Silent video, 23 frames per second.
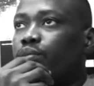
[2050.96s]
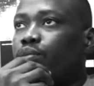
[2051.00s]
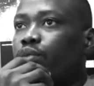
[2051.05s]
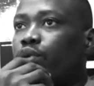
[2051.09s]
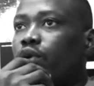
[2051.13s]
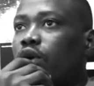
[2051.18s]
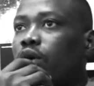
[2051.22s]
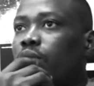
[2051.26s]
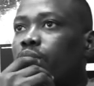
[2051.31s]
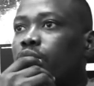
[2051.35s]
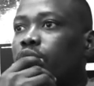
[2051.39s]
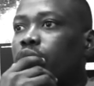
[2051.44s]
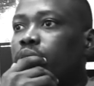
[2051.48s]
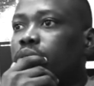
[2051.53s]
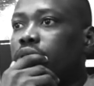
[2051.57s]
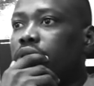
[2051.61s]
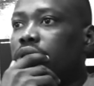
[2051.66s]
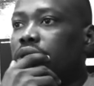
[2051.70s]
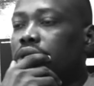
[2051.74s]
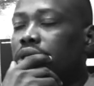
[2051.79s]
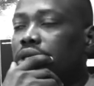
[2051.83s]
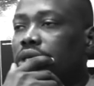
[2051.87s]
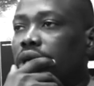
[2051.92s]

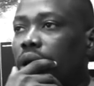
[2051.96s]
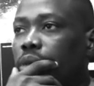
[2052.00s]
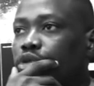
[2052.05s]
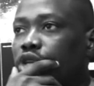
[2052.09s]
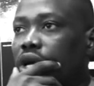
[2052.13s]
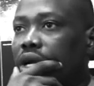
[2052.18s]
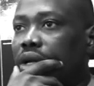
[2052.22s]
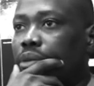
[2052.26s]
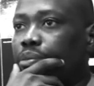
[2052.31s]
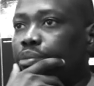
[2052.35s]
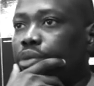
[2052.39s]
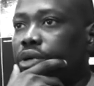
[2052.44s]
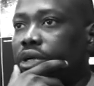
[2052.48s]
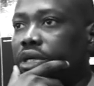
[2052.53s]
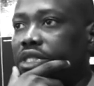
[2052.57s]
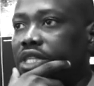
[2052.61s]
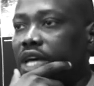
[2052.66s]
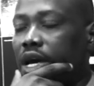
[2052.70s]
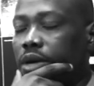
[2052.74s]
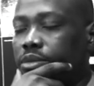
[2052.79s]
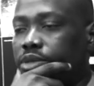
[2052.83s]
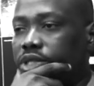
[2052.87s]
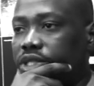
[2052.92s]
Probably, I'm trying to put a
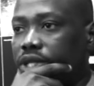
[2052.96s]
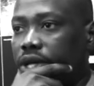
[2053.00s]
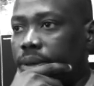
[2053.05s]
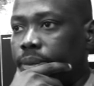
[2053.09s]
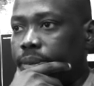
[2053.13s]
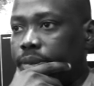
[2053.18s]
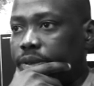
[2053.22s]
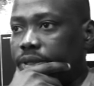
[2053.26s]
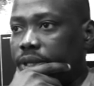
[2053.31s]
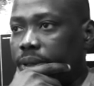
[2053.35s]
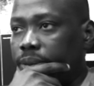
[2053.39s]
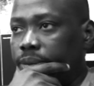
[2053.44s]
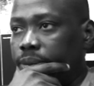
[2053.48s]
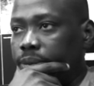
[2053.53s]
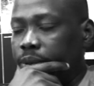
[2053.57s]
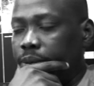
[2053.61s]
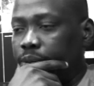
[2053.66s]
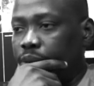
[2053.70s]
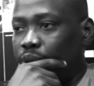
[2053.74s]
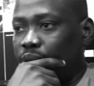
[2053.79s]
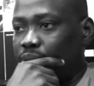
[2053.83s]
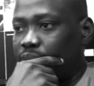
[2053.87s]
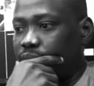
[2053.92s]
timestamp so I'm a bit
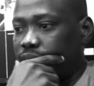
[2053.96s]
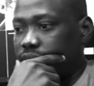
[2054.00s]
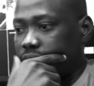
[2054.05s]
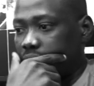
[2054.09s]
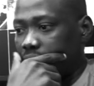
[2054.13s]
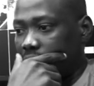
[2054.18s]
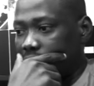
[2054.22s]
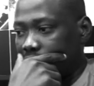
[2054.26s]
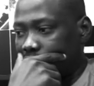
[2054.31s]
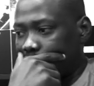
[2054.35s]
more precise.